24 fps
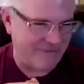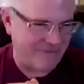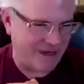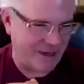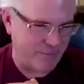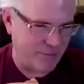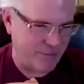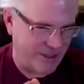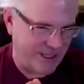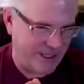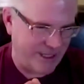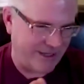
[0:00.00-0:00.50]
having
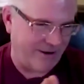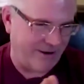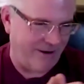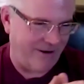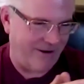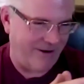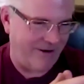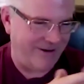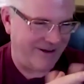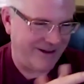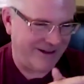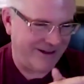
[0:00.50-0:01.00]
a booty
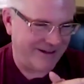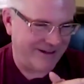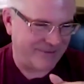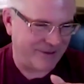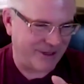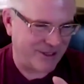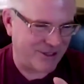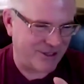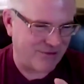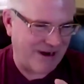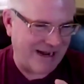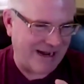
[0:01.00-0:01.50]
call
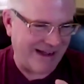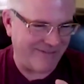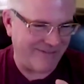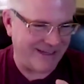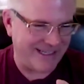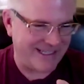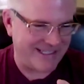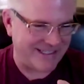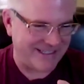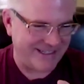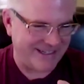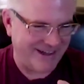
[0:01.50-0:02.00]
with
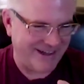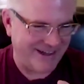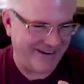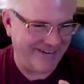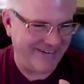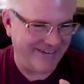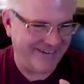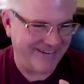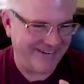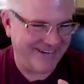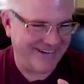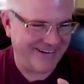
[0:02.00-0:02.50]
Travis? You
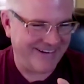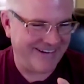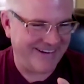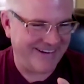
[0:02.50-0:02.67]
know,